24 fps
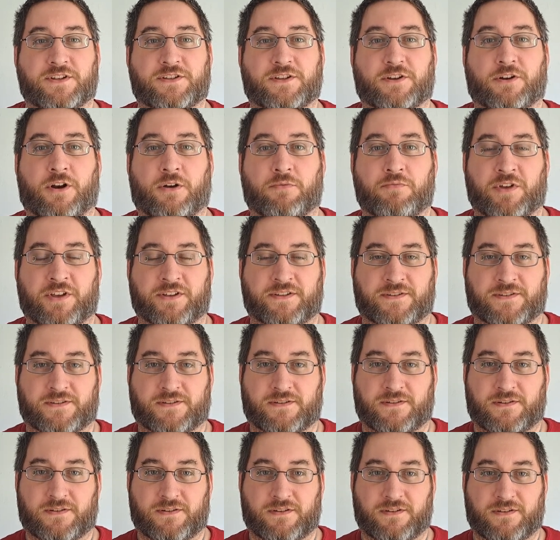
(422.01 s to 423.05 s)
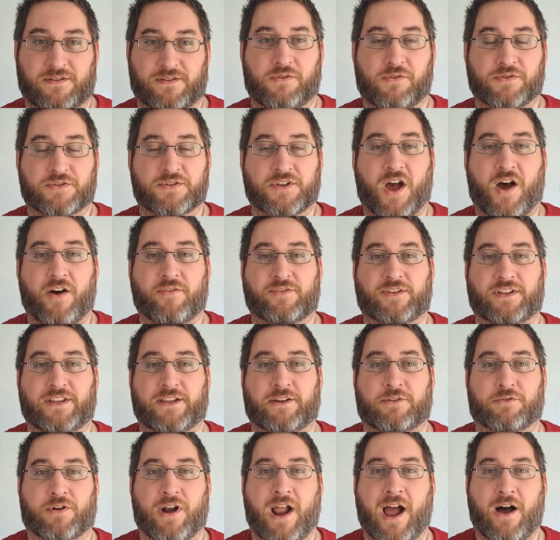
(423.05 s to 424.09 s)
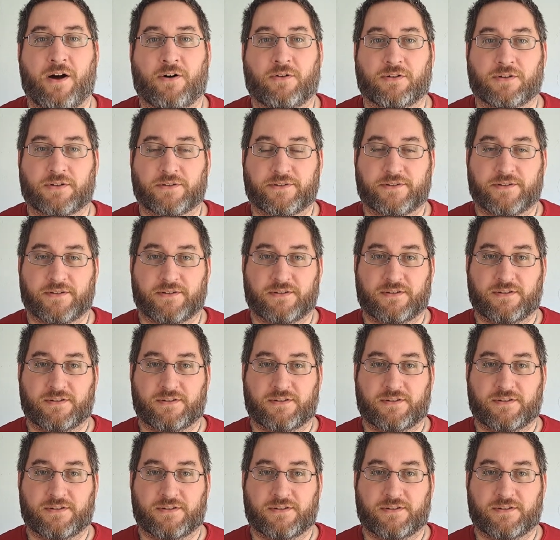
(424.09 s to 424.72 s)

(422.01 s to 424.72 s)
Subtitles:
Cerberus, who softly growled,